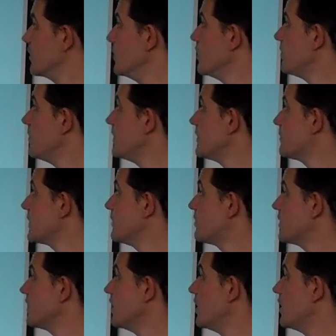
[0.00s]
so not many
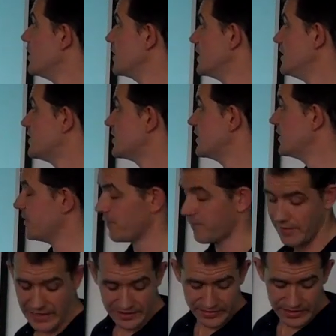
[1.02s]
people are eating
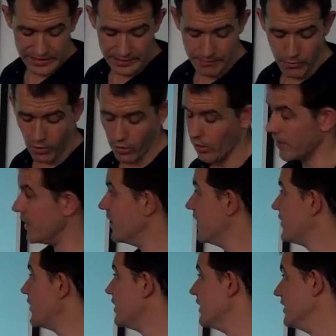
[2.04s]
fat anymore in
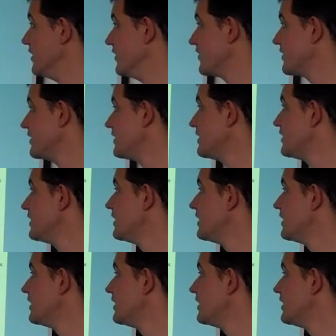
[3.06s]
their diet.